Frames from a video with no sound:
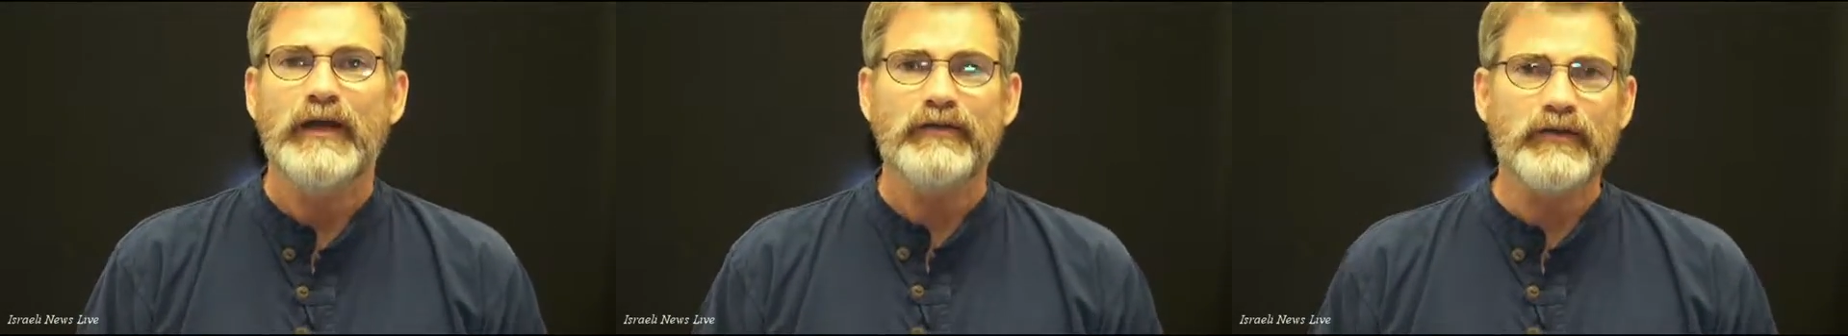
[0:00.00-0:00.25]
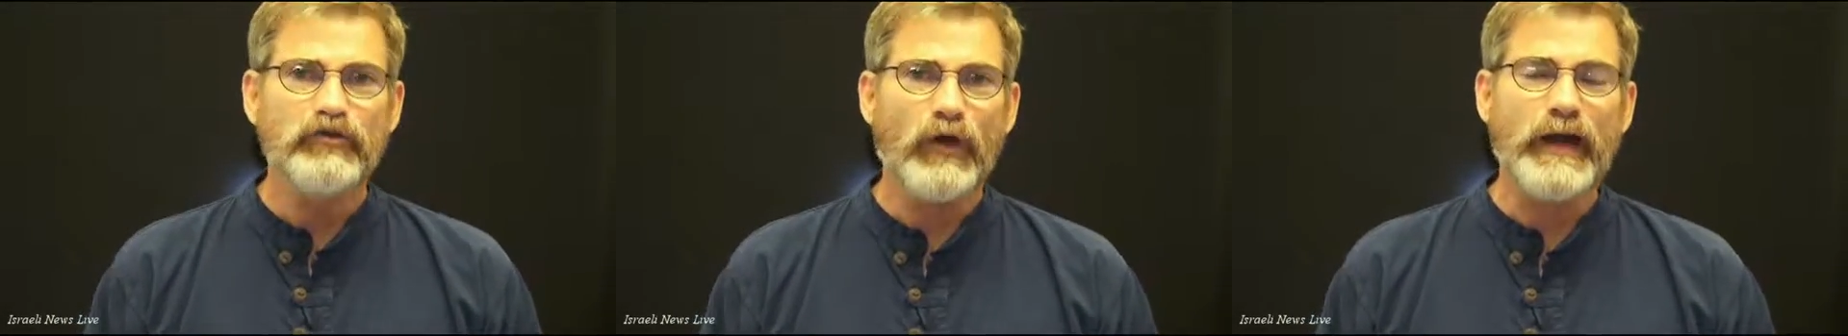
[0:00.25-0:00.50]

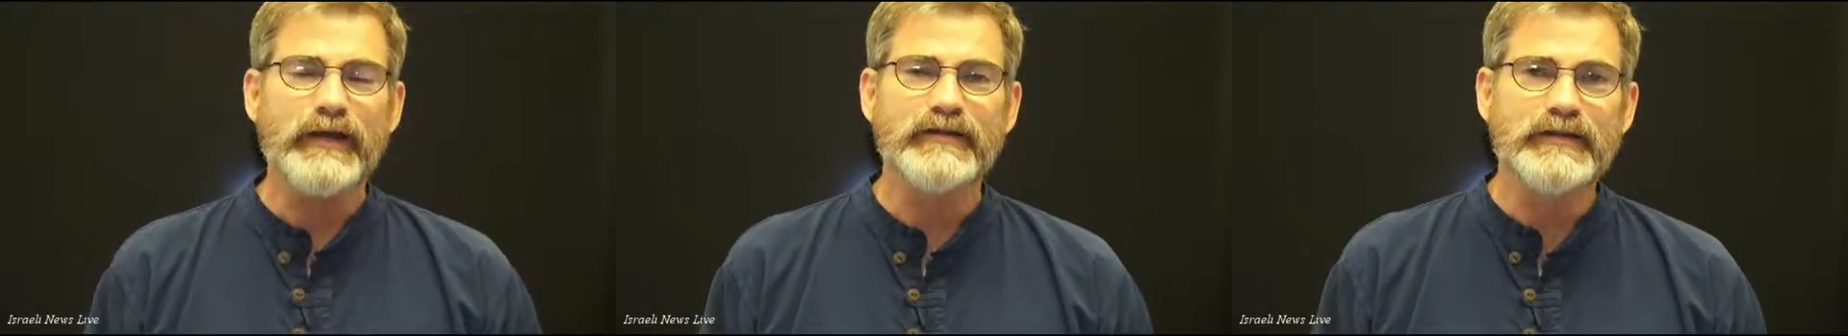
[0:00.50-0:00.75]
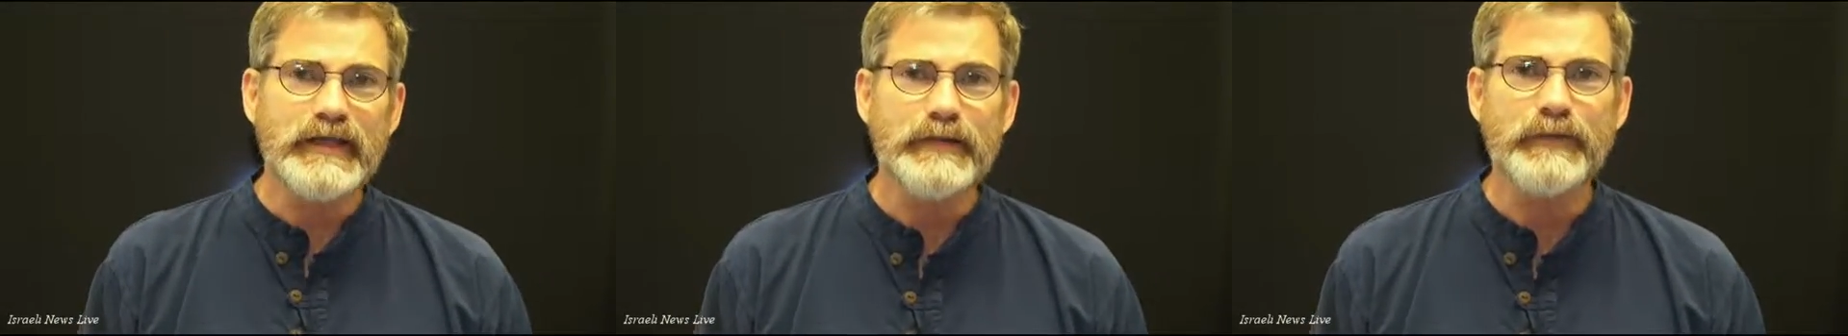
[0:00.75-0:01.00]
to try to
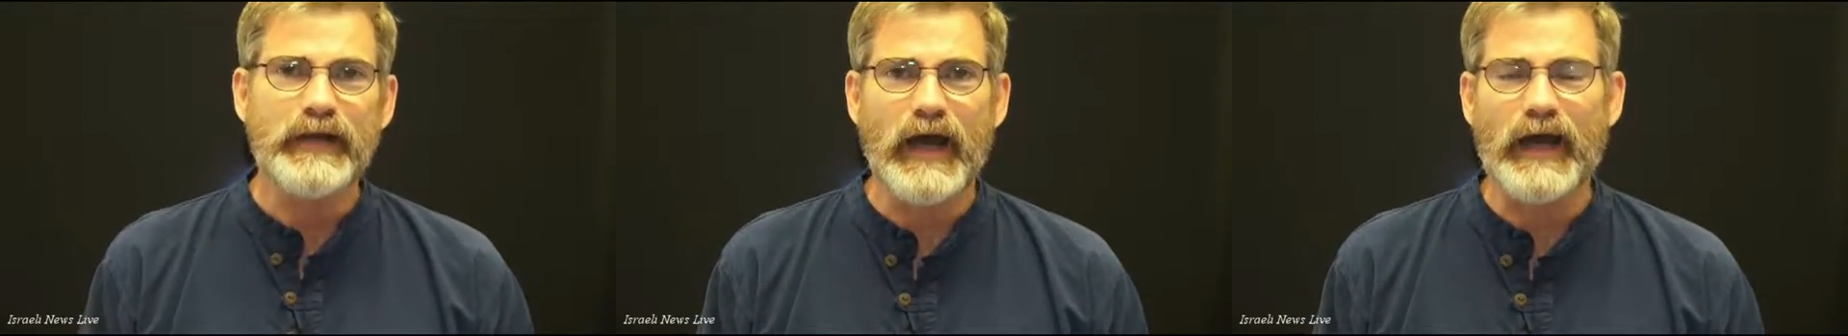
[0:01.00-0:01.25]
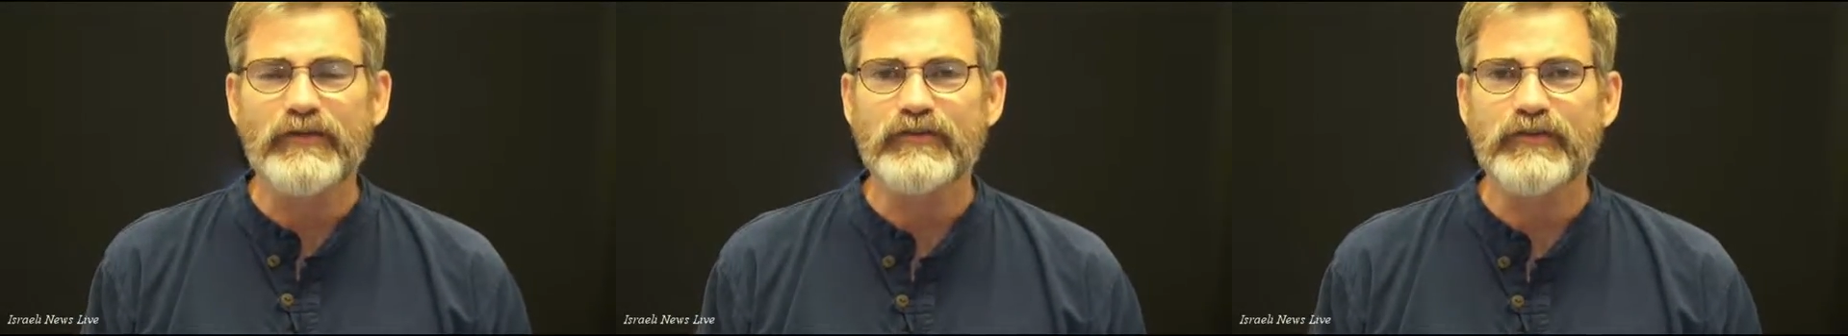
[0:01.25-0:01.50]

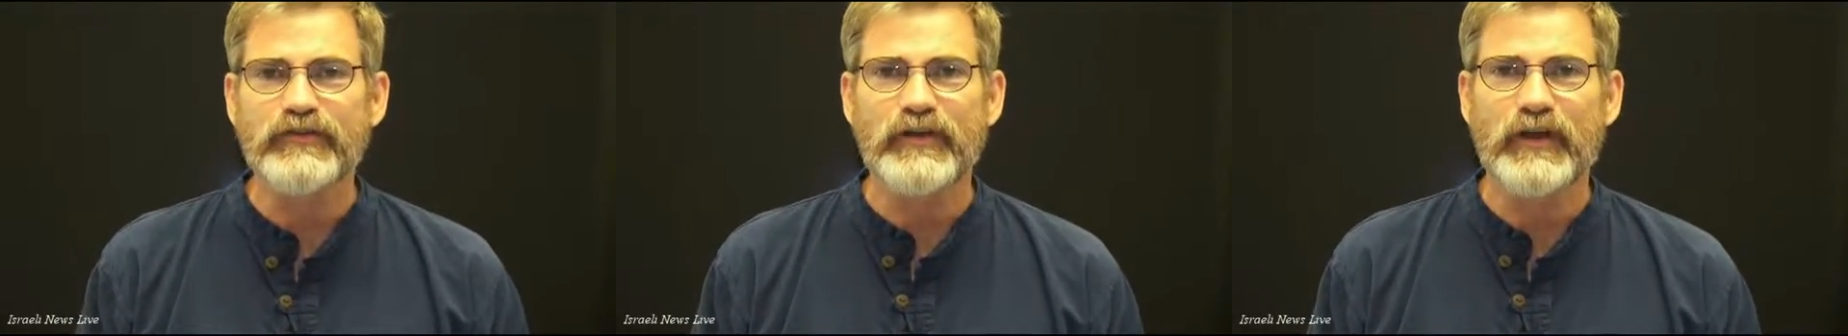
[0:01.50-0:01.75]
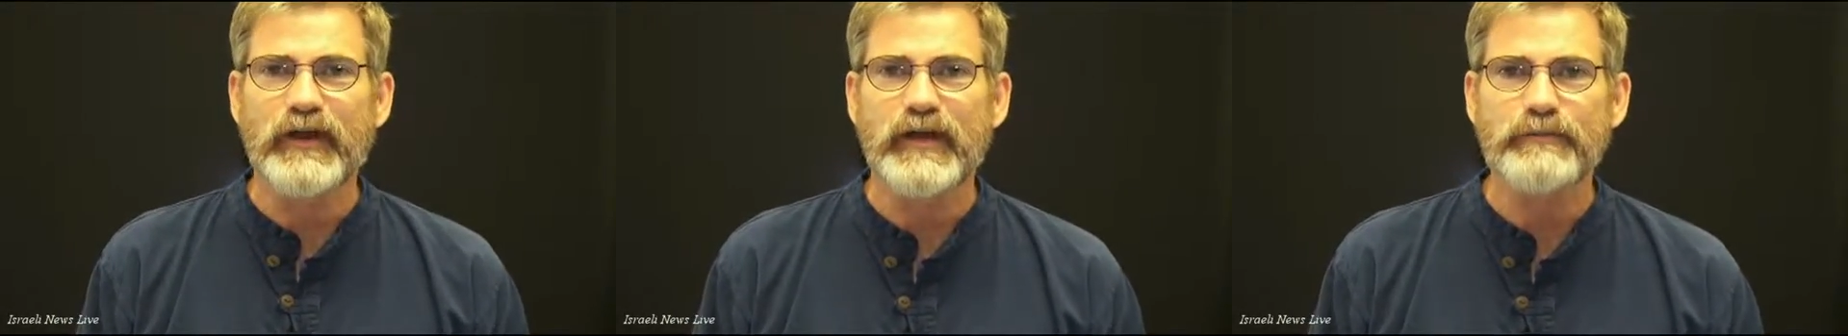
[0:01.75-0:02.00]
demonize the
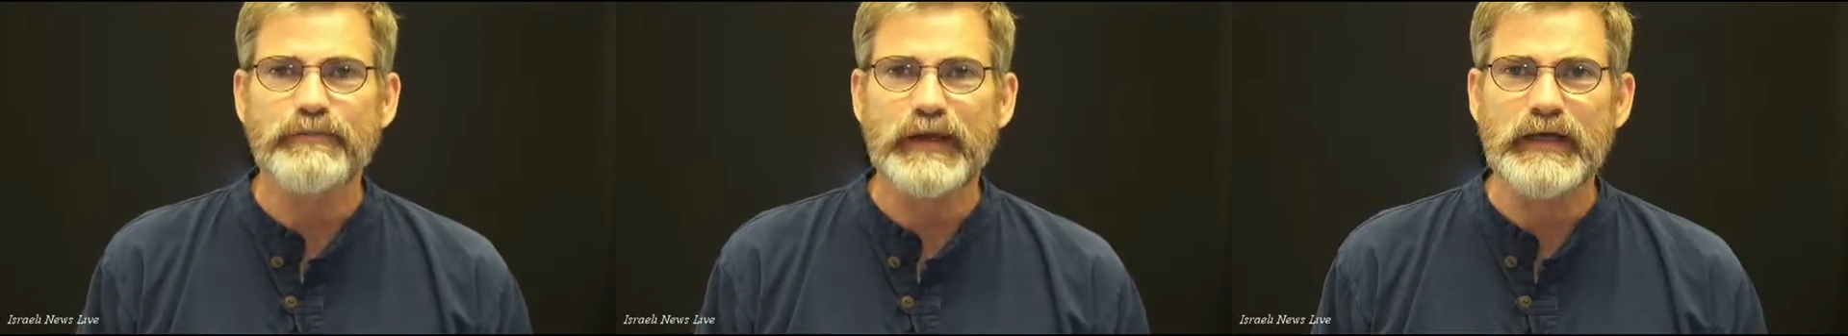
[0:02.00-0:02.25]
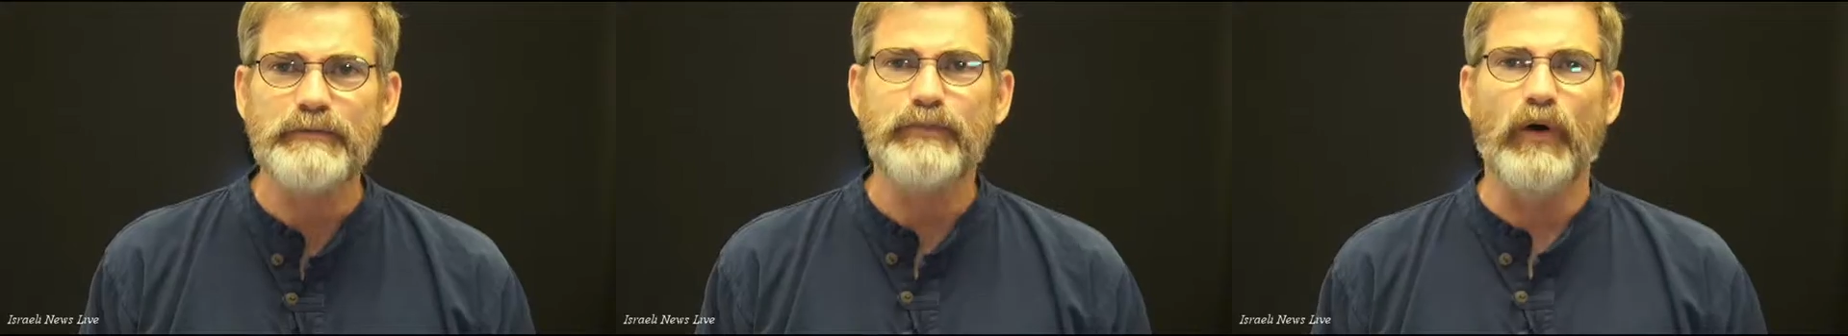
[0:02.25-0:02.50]
Syrian
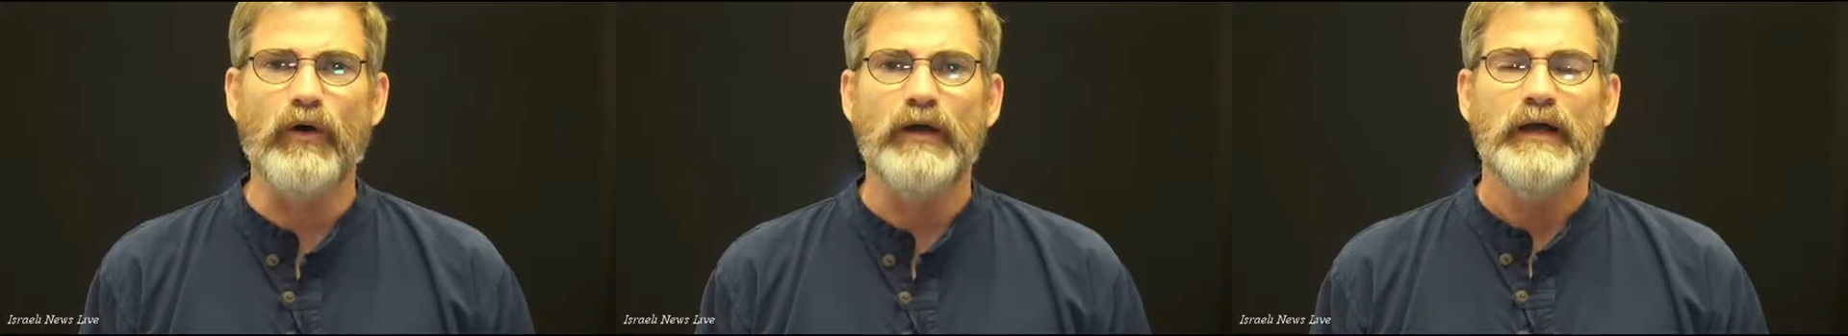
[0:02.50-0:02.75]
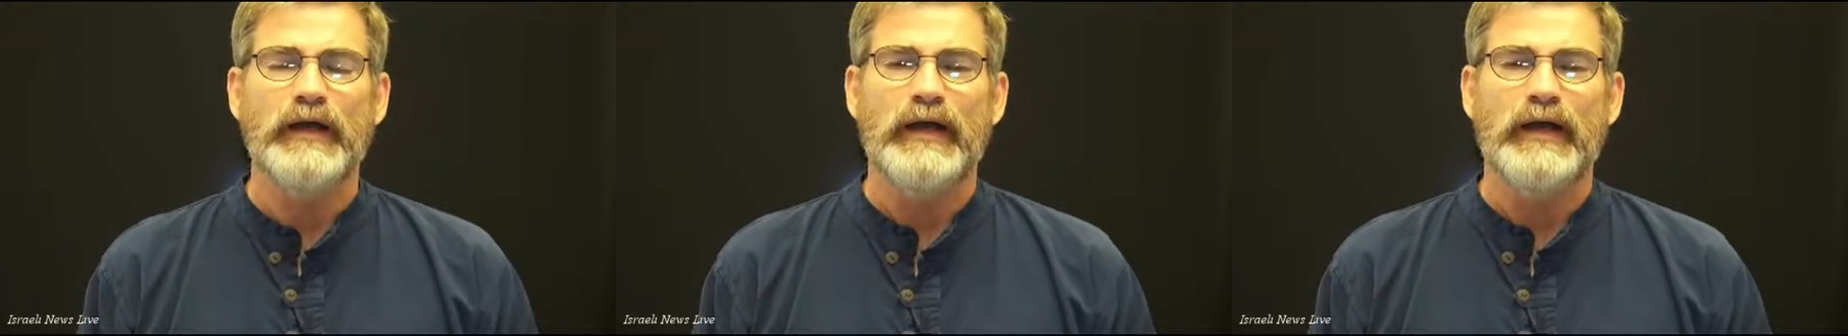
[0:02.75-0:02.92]
people.